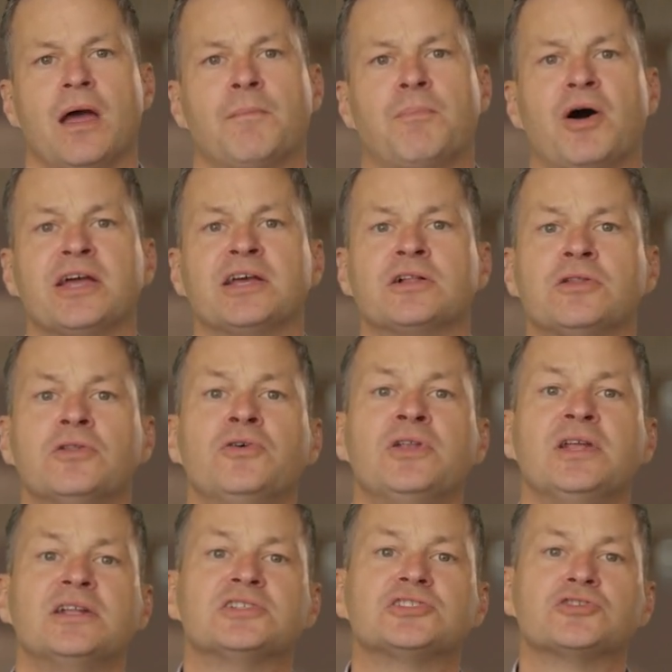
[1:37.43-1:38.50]
By
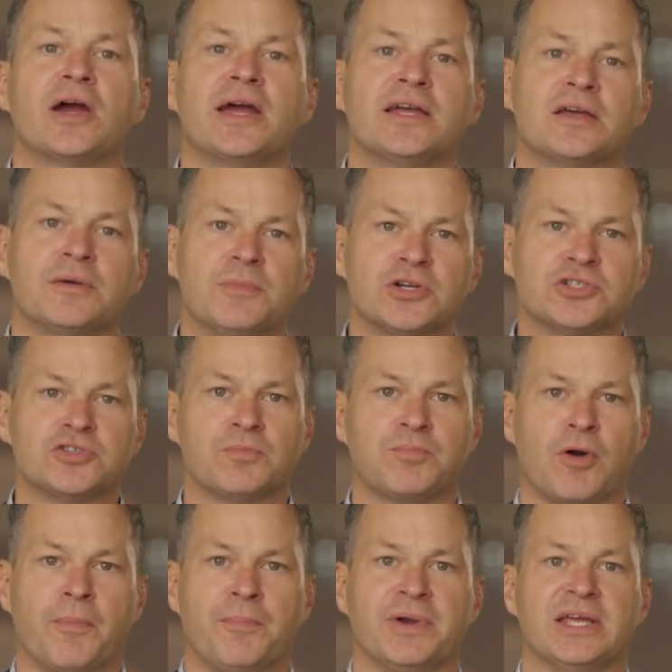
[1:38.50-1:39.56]
including Australian commercial
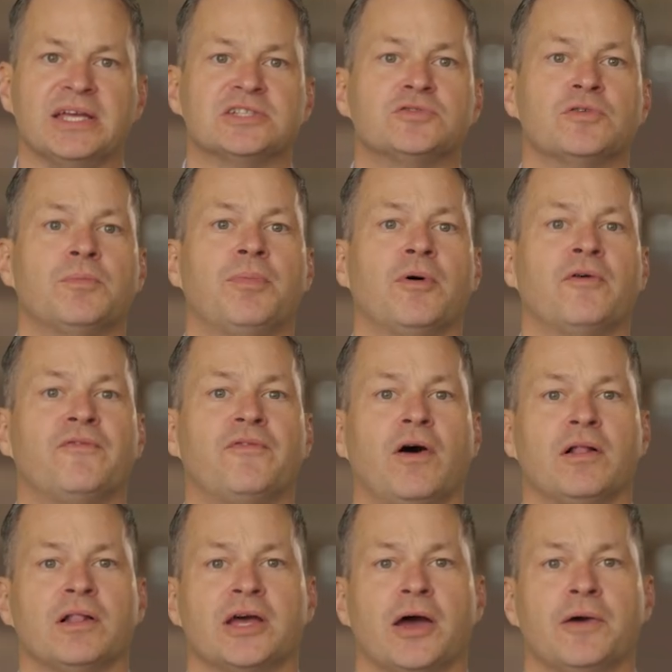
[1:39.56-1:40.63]
property into a
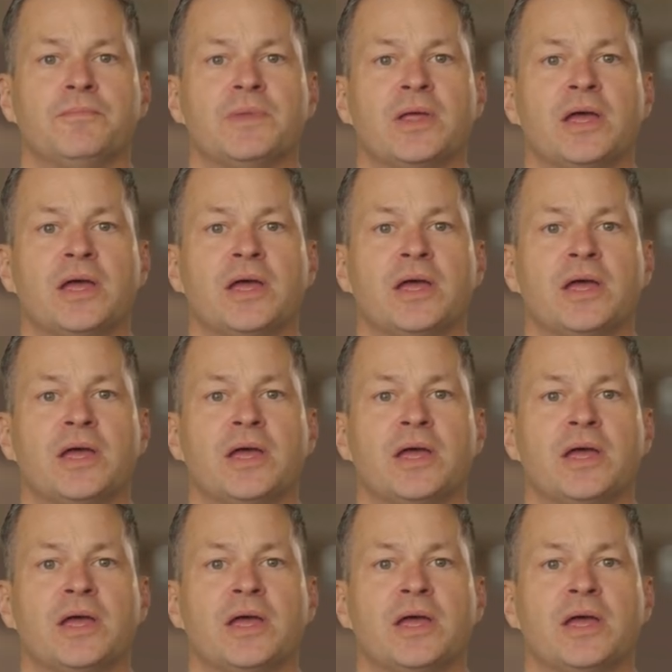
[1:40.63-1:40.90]
portfolio,